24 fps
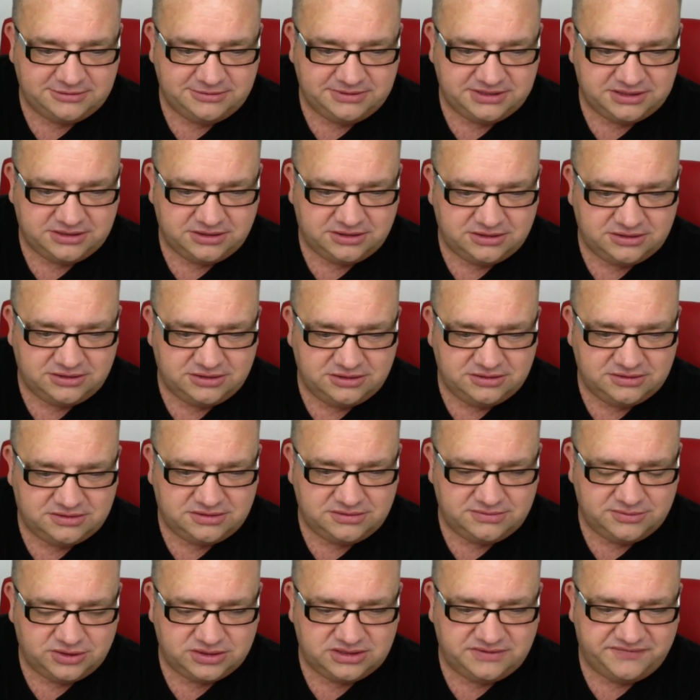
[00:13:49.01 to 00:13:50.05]
We score goals
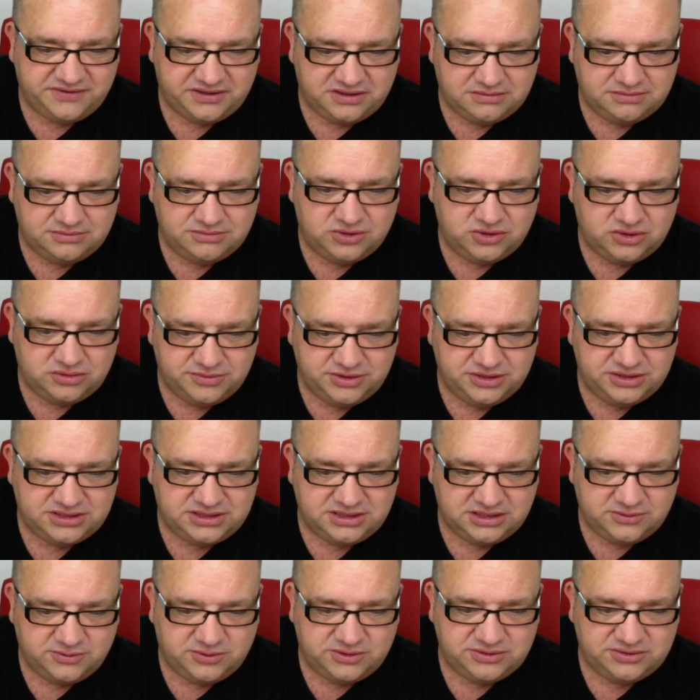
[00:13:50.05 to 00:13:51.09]
from more difficult moments
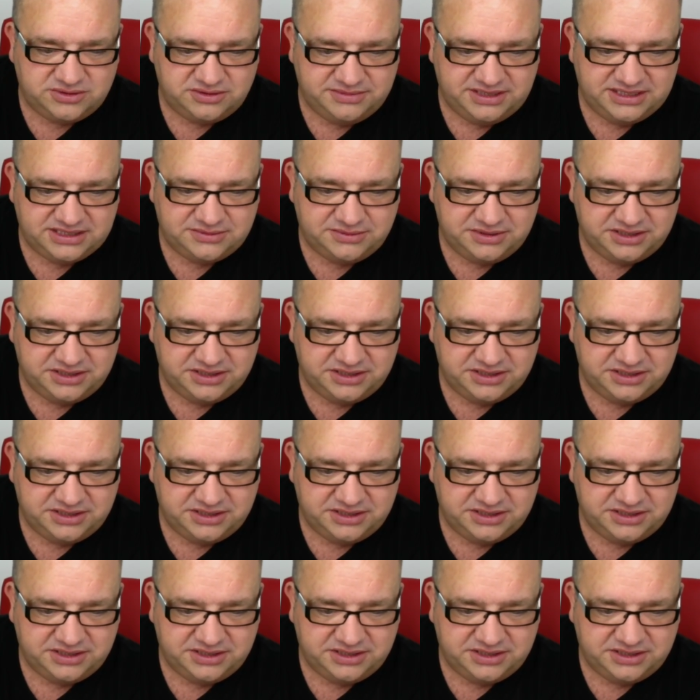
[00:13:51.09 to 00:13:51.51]
than the ones we miss.